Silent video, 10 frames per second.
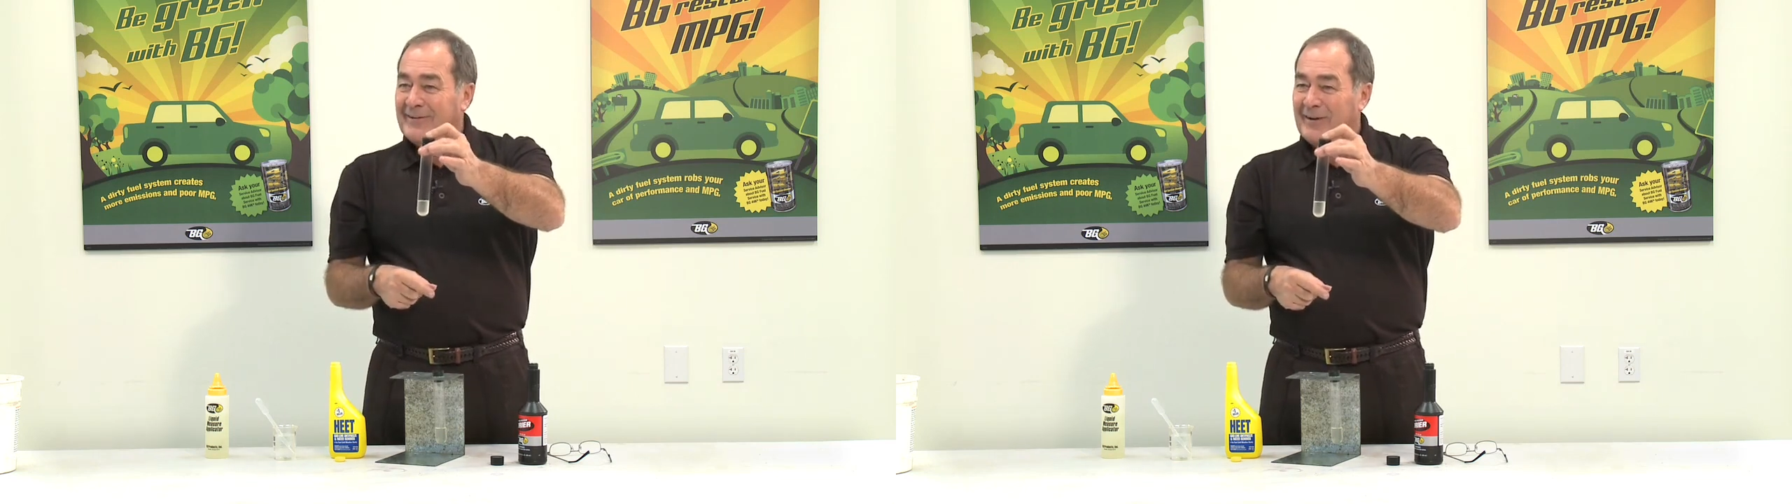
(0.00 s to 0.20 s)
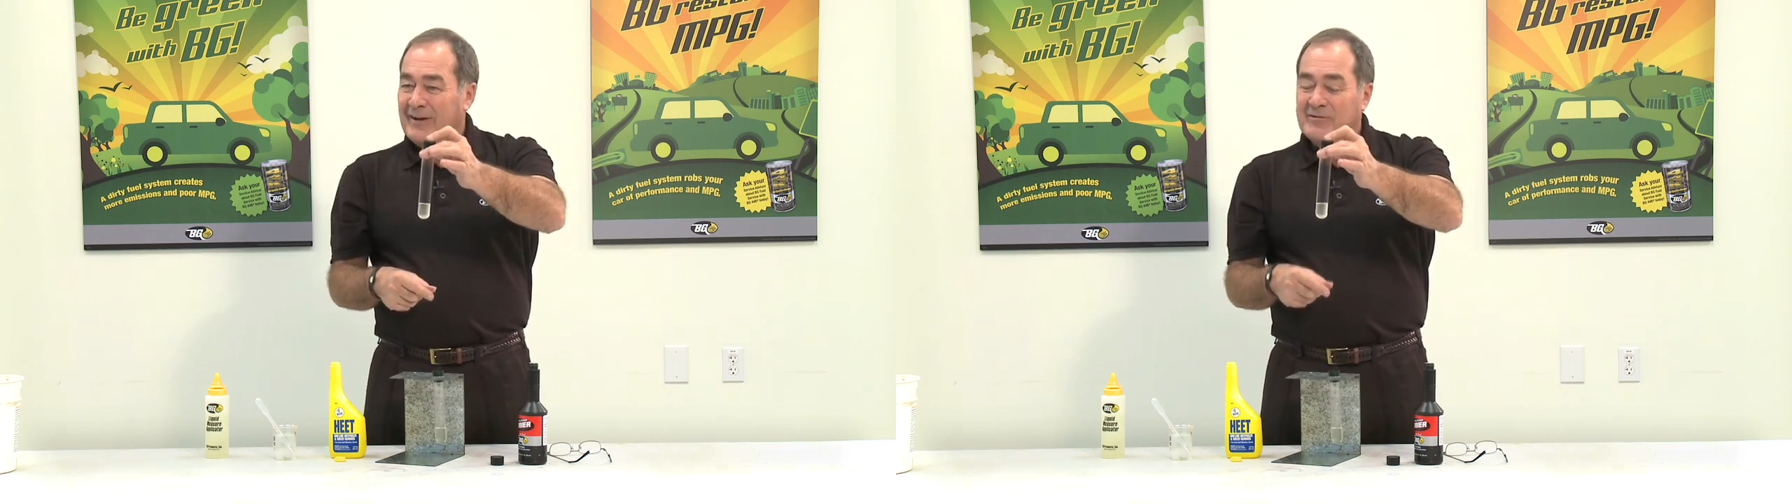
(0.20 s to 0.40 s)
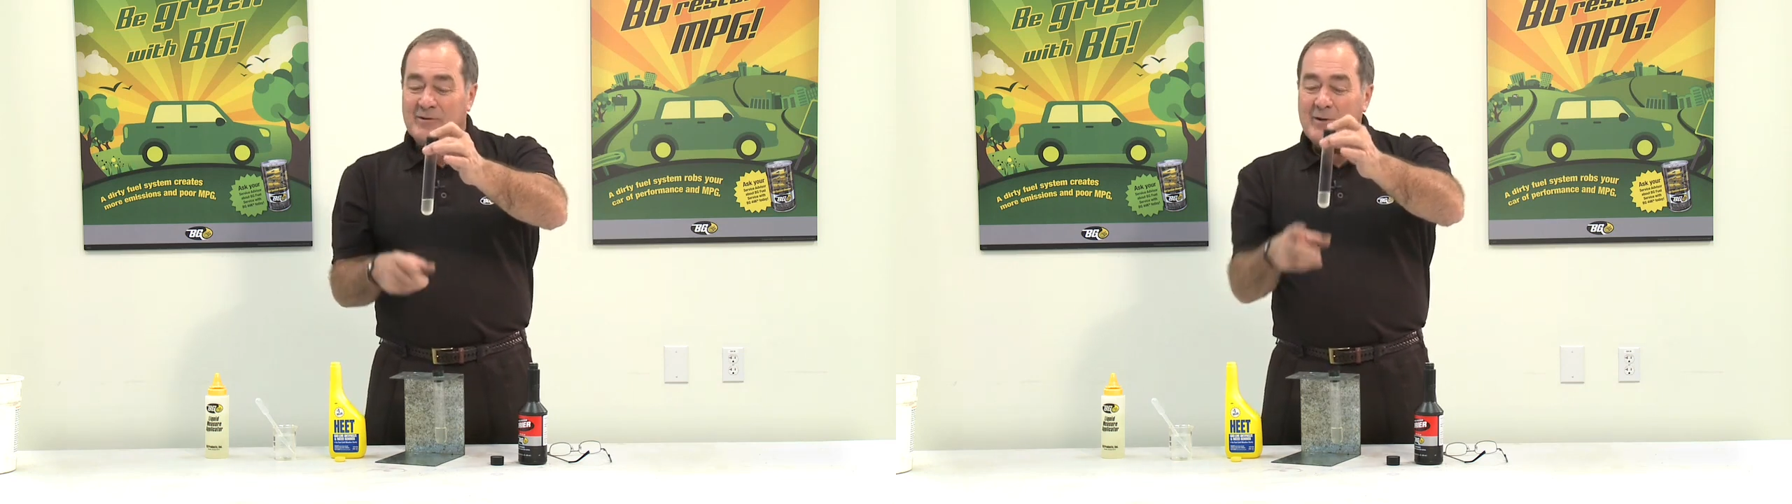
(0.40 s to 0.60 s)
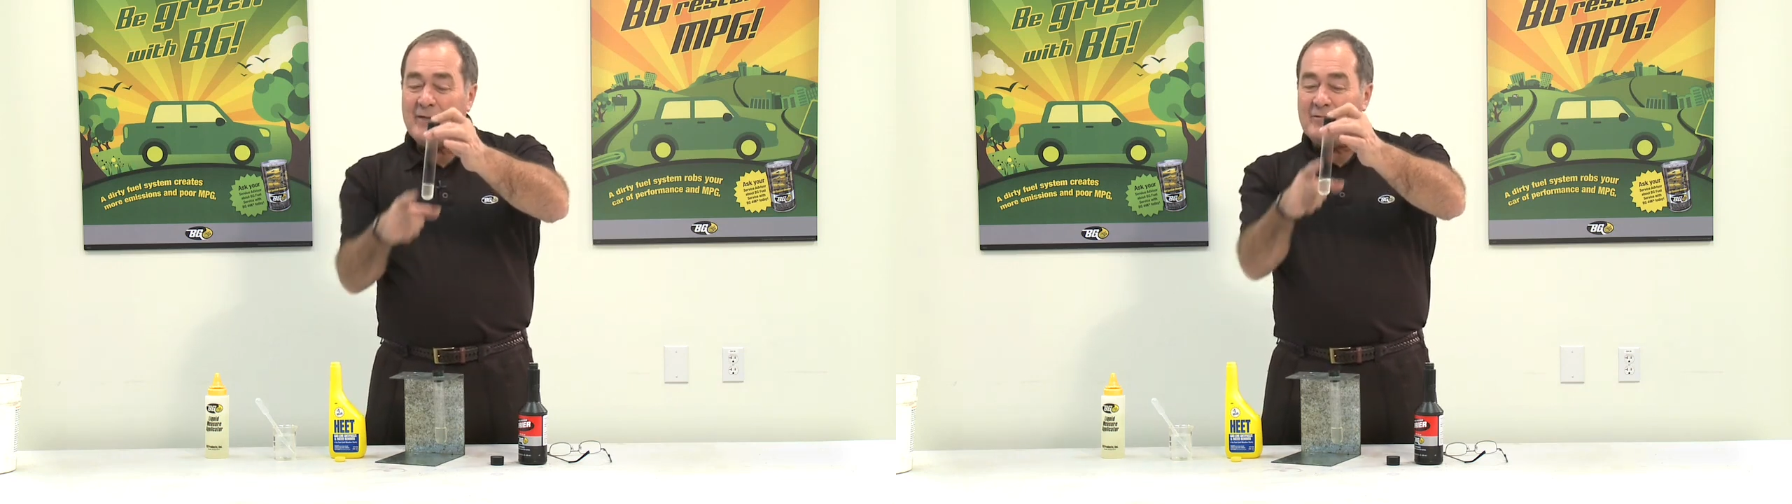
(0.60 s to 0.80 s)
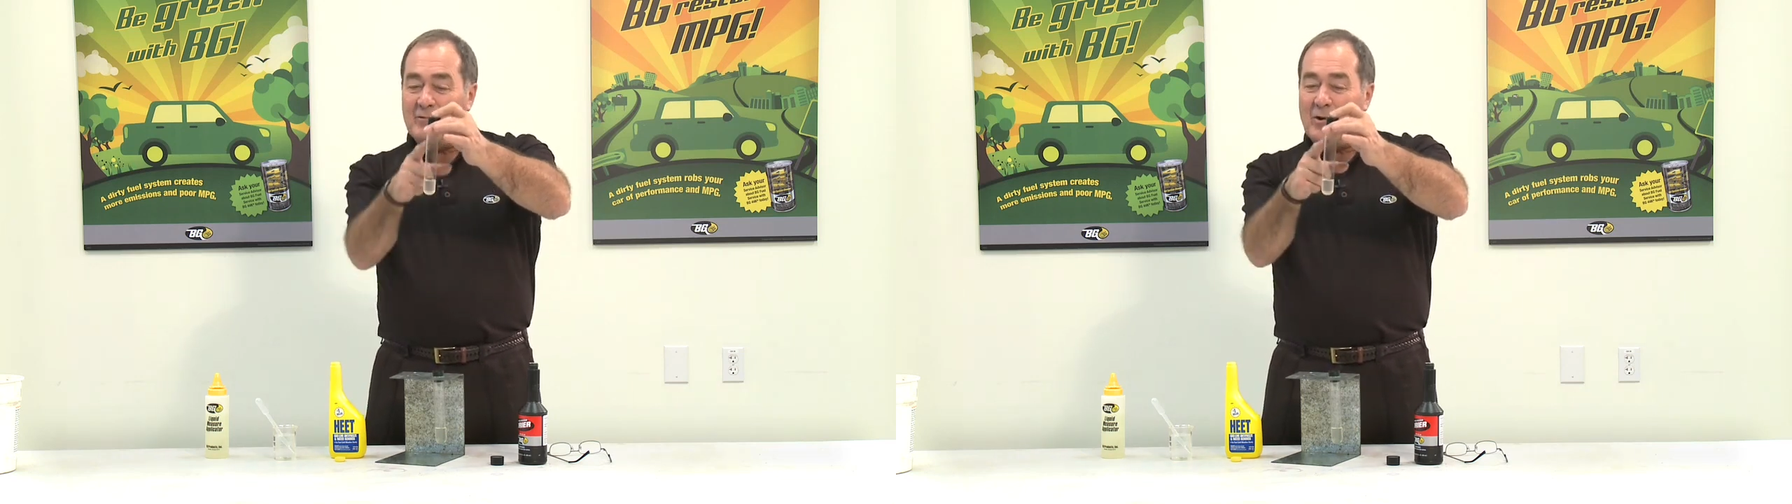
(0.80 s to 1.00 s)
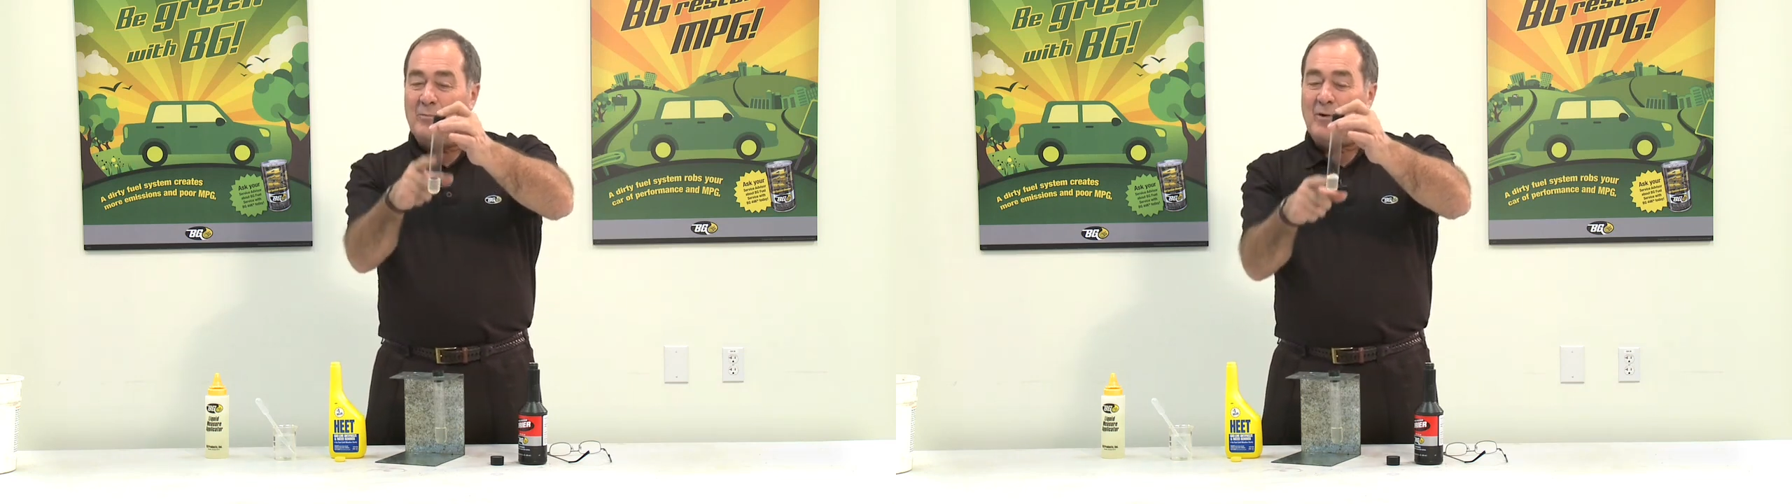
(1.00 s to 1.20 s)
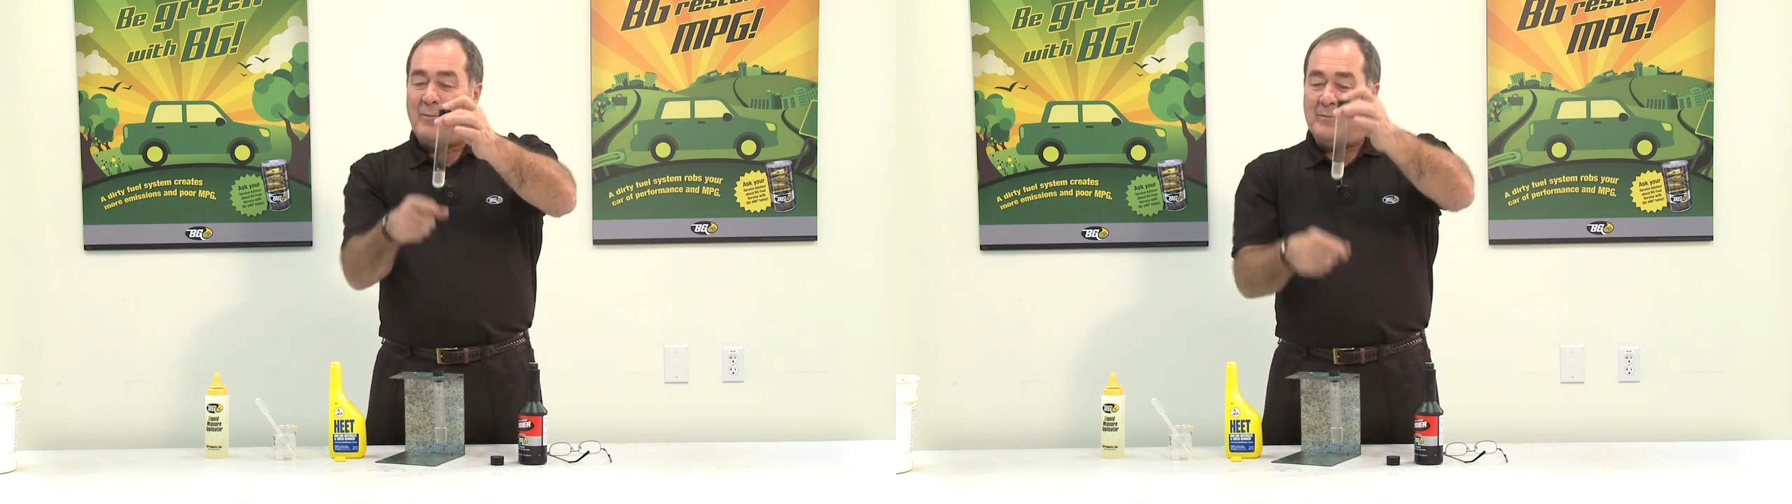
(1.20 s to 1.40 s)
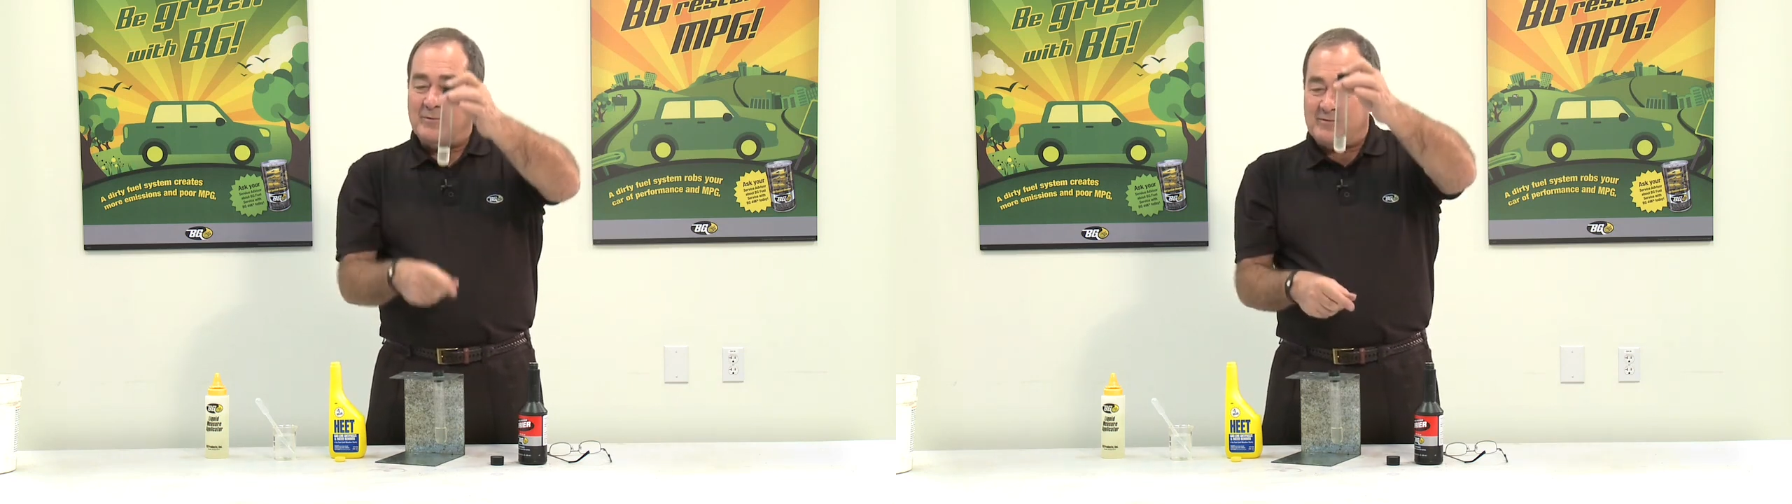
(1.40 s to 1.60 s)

Okay, so you have a real problem